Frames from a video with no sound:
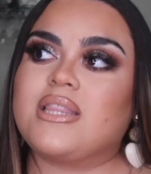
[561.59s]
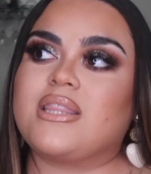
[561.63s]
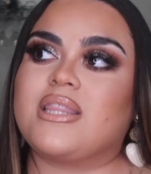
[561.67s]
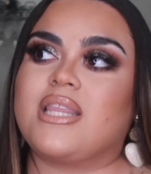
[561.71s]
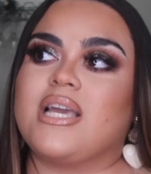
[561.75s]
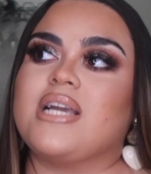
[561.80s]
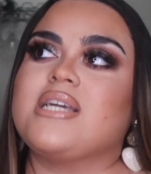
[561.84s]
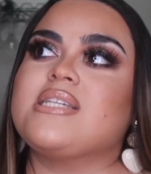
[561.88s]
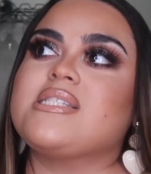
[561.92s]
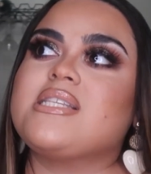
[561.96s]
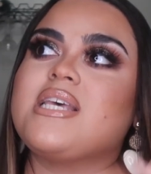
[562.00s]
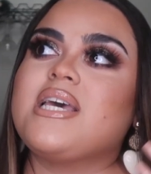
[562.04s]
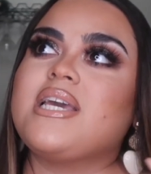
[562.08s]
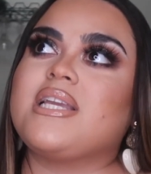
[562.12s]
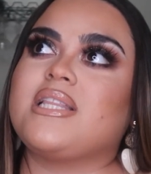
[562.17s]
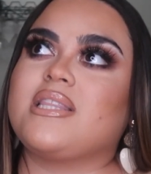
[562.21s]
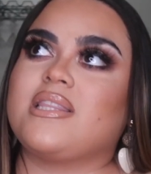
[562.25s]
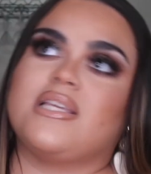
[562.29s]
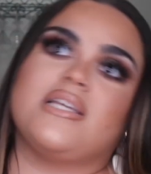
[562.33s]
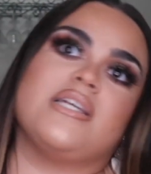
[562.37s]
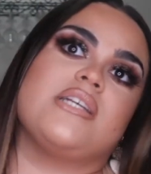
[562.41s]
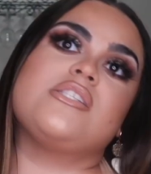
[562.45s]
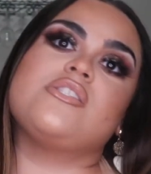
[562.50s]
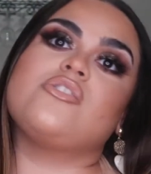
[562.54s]
things
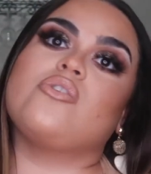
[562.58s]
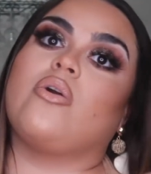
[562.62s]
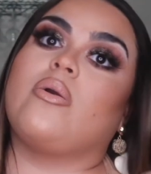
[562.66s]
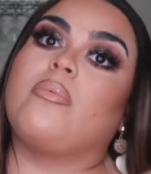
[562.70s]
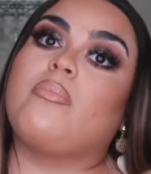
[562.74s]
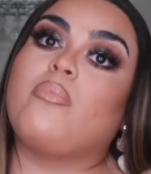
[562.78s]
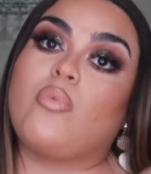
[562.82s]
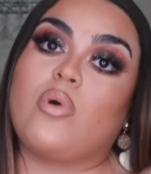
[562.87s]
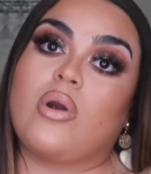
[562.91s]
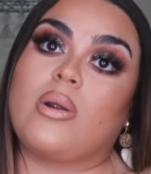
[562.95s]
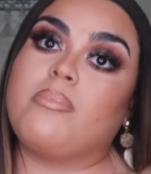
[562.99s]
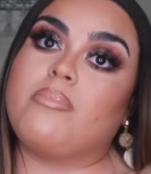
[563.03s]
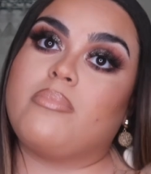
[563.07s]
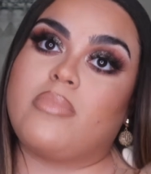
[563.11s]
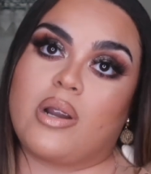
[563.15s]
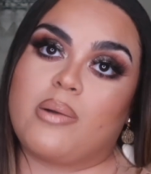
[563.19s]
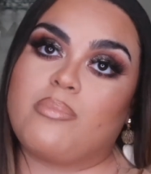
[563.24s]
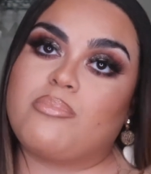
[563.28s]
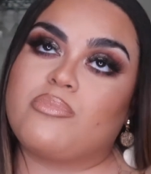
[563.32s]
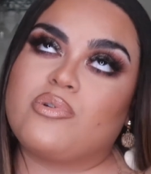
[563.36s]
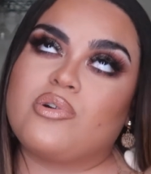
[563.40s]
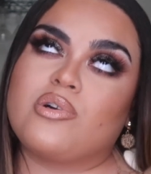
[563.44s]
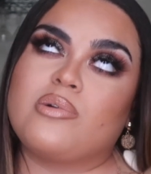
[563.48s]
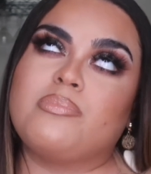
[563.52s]
like this are more
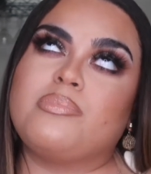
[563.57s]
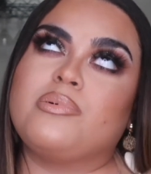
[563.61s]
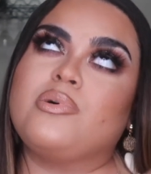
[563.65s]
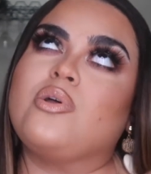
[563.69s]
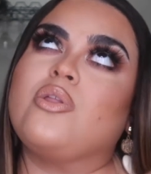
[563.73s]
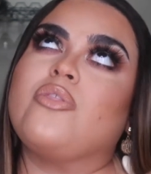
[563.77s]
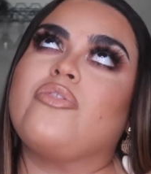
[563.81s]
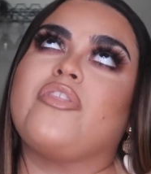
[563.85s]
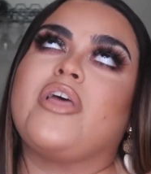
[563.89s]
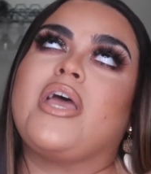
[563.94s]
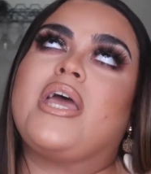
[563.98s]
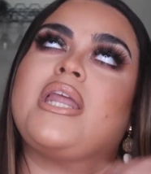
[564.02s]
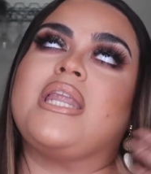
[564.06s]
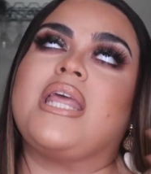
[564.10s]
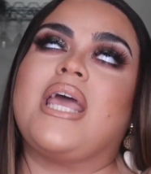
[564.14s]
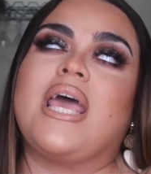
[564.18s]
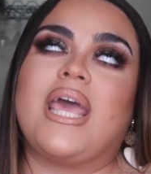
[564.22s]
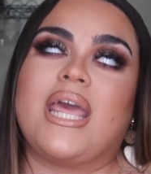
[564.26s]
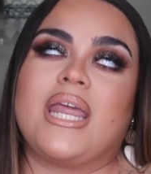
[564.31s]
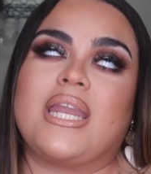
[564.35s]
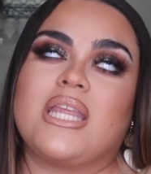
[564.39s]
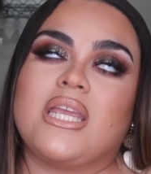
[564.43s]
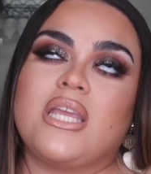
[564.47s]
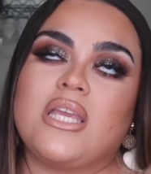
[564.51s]
memorable than
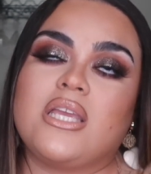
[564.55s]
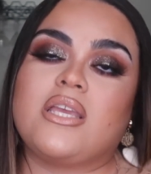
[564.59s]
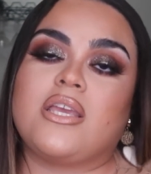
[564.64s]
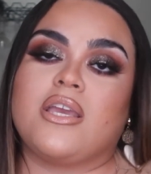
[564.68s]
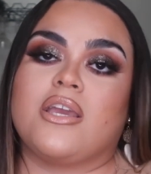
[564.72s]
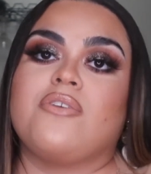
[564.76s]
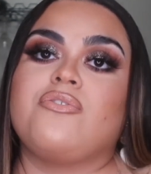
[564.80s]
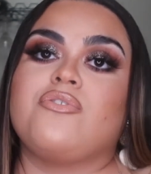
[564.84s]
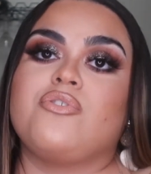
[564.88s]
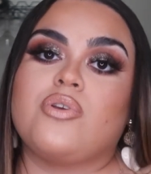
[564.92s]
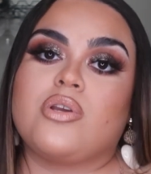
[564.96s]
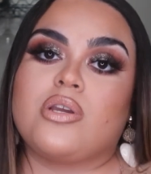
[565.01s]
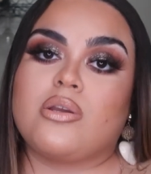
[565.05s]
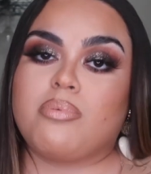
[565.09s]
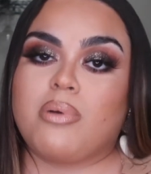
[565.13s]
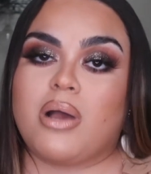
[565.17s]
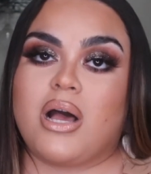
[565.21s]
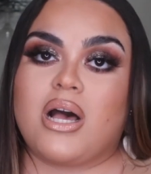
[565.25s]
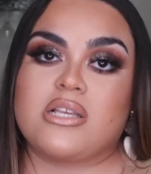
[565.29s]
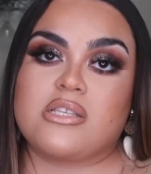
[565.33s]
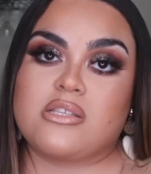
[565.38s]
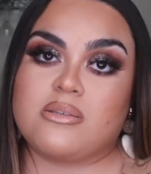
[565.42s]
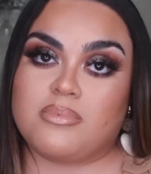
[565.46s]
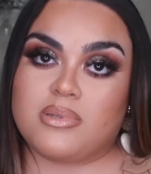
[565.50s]
any gift you could
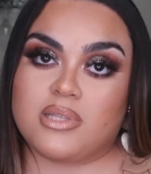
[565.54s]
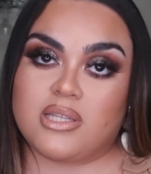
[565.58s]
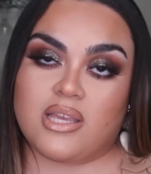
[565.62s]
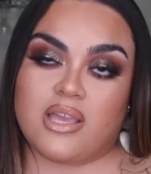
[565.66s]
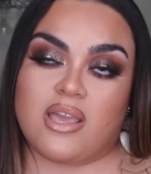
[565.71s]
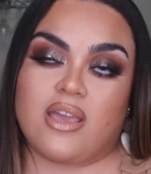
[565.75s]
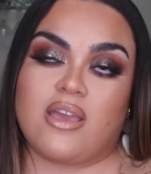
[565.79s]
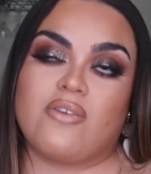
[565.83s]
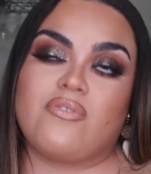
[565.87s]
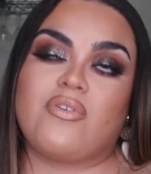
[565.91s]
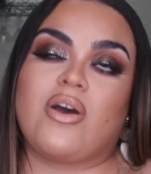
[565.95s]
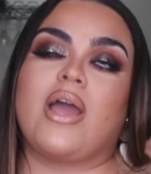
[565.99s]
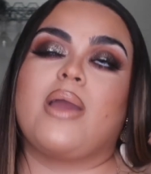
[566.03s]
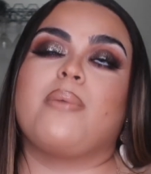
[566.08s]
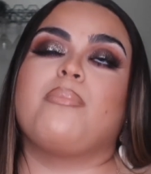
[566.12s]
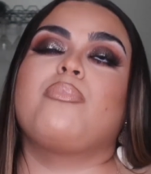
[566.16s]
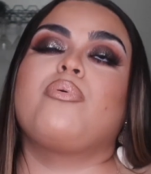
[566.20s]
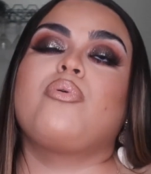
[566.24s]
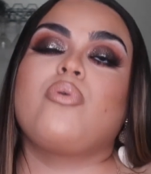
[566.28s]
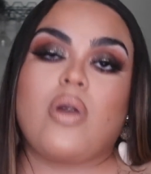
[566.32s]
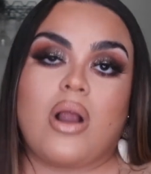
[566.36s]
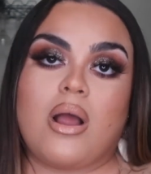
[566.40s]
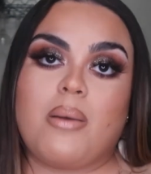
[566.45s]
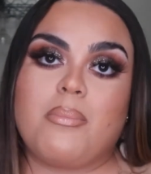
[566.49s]
possibly give. I
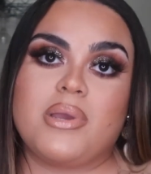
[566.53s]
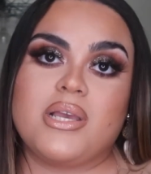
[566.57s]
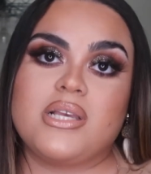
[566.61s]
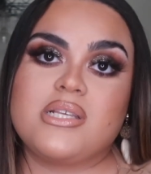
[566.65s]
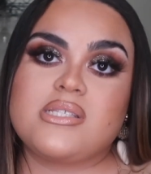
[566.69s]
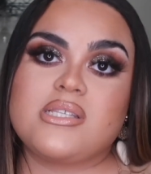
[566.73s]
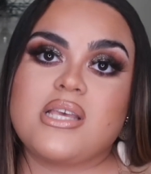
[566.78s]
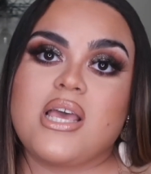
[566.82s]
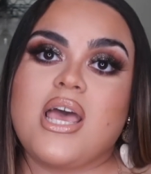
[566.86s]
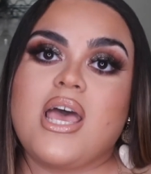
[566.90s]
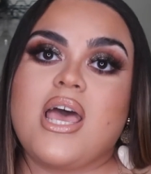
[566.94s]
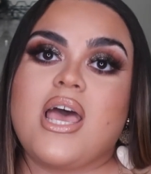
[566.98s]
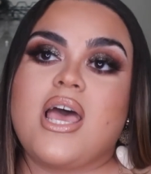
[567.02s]
promise.